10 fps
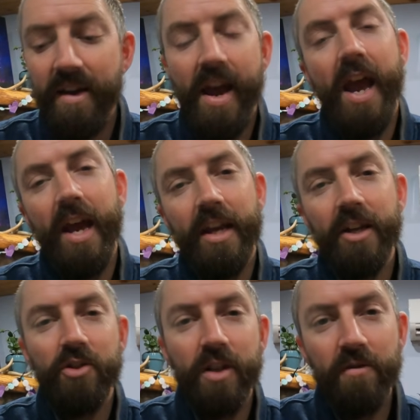and
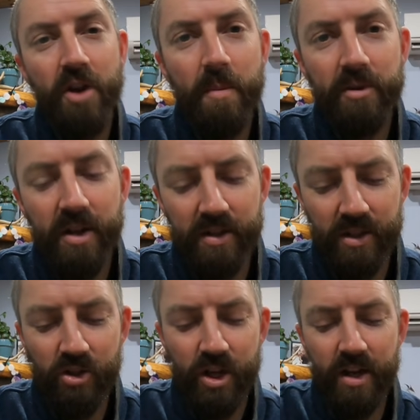get yourself a couple
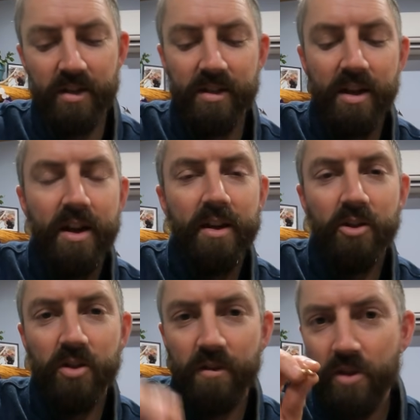tungsten jigs, get
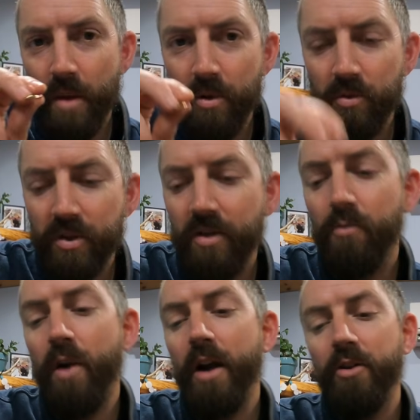yourself a couple
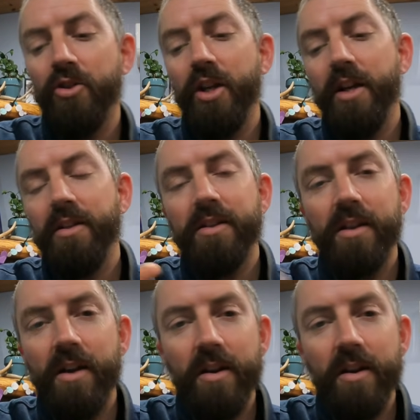rocker jigs,